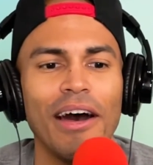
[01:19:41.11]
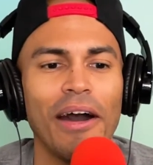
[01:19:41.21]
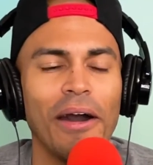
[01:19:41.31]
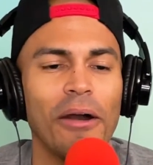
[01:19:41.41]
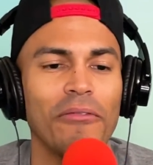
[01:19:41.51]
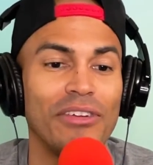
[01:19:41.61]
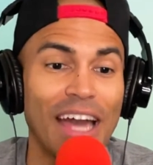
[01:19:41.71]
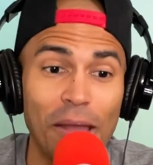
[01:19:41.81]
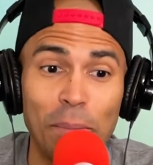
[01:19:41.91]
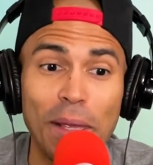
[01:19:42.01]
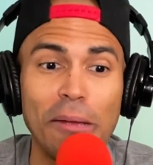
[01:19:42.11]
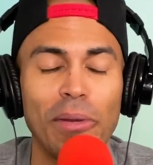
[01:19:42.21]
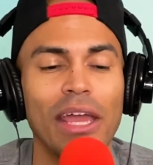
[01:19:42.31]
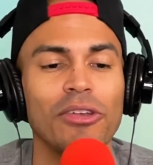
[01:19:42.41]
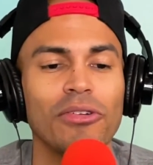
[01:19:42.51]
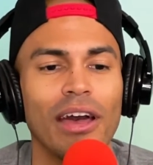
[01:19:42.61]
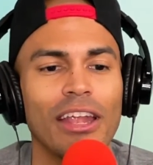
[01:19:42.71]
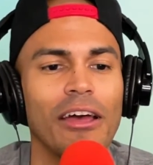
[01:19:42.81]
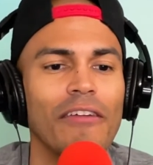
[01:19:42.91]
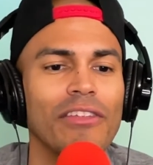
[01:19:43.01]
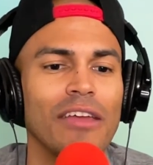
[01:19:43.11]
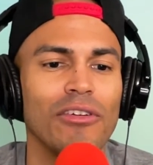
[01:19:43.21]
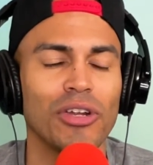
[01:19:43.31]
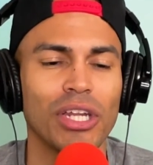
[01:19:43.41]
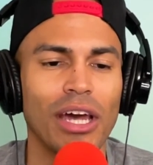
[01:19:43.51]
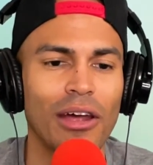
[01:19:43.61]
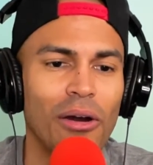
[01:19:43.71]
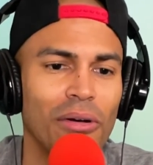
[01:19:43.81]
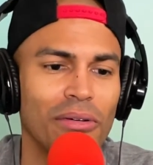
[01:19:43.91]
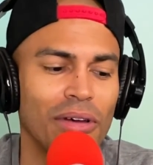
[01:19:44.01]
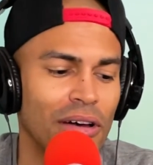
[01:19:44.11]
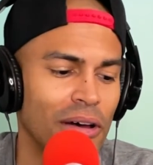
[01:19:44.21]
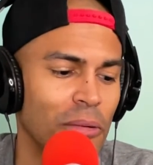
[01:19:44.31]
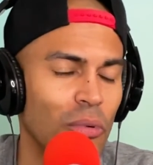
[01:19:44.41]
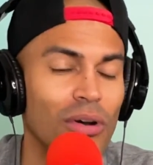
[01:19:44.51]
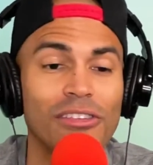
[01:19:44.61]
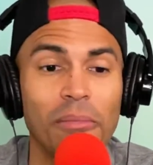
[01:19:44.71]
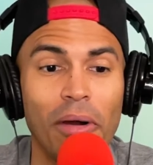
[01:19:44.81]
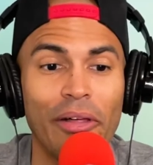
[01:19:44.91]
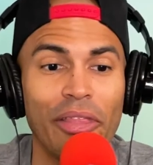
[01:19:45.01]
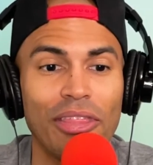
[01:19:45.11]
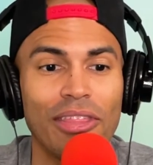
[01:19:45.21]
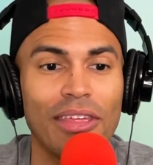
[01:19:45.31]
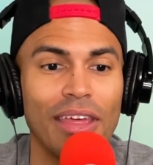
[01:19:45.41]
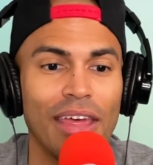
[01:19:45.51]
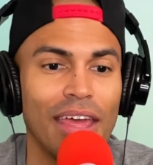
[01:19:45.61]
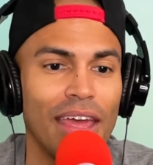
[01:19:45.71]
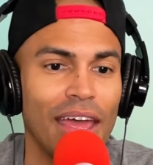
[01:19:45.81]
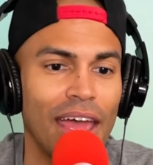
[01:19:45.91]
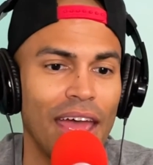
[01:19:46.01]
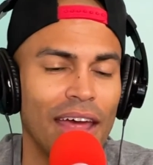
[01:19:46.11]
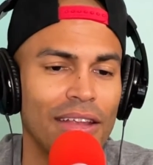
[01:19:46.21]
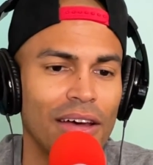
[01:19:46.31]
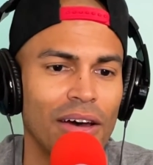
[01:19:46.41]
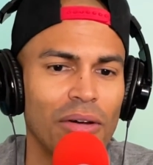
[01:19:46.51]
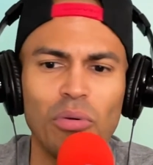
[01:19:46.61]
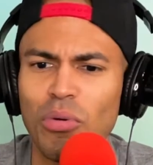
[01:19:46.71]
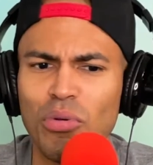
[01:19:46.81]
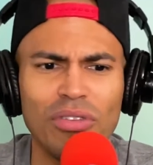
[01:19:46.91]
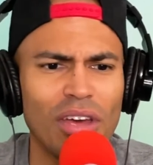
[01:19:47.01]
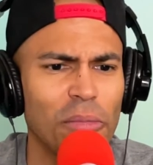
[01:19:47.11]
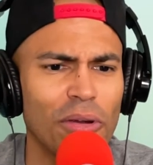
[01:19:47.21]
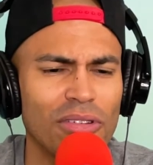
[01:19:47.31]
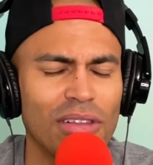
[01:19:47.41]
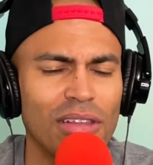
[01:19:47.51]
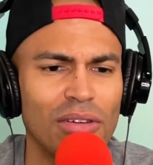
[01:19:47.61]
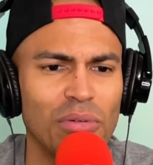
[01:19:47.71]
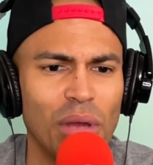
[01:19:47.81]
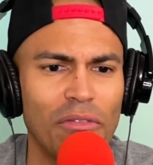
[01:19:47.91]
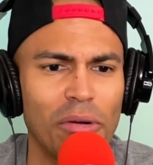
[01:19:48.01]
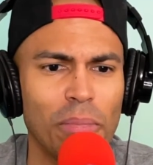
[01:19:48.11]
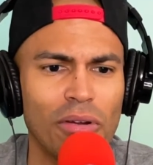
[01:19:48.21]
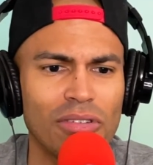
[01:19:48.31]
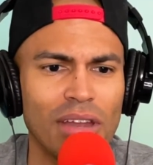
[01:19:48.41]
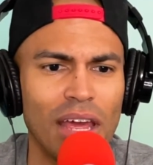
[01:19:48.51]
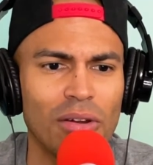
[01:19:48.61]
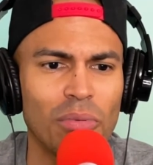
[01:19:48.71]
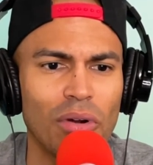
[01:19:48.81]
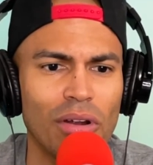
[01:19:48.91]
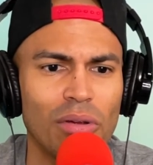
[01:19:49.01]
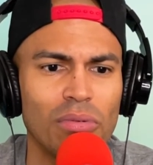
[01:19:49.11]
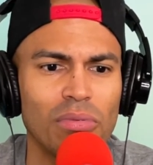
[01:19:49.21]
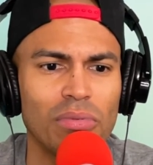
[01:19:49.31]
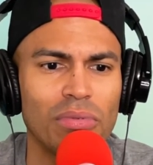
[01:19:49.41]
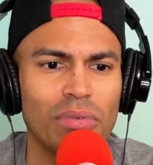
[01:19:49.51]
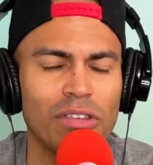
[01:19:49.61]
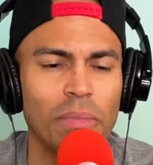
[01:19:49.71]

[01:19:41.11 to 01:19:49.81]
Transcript: VIP Patreon. I have to give you a shout out once a month. And who's the other person? You have a person at your work who is a